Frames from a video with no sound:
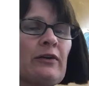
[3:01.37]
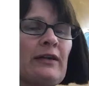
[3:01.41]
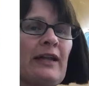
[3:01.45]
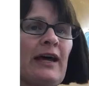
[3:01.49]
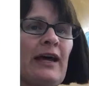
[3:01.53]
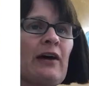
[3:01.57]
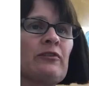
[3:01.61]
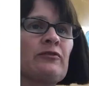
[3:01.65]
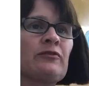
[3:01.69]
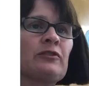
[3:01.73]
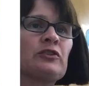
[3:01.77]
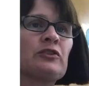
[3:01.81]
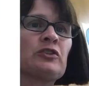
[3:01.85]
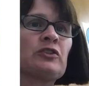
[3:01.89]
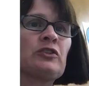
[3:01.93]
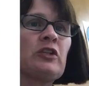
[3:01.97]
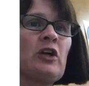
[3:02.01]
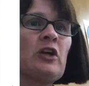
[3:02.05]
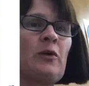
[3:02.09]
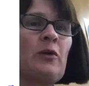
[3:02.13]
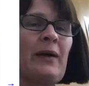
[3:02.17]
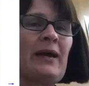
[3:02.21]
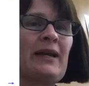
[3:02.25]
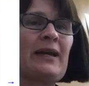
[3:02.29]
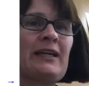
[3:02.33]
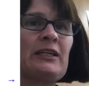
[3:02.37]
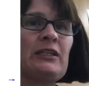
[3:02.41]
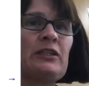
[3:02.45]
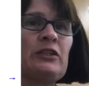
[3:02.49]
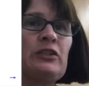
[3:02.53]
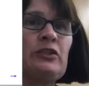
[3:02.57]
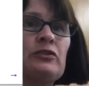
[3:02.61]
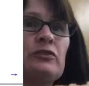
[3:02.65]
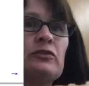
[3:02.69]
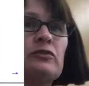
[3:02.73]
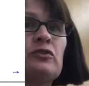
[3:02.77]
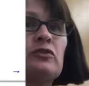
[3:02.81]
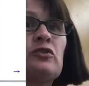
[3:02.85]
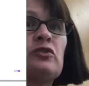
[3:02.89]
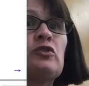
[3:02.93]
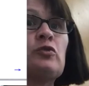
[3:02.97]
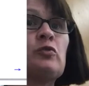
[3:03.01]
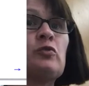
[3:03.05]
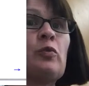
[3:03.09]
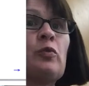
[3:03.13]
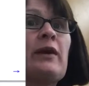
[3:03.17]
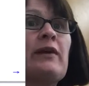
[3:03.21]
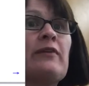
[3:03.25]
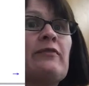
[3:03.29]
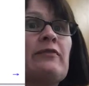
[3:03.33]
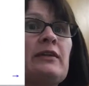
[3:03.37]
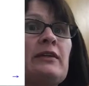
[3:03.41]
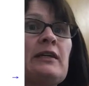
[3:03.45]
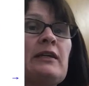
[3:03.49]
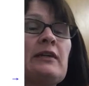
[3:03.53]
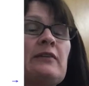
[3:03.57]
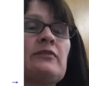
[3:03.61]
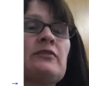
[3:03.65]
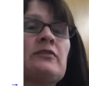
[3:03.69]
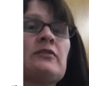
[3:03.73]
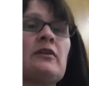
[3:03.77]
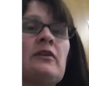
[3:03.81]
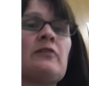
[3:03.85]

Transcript: know now for slope I can use derivatives.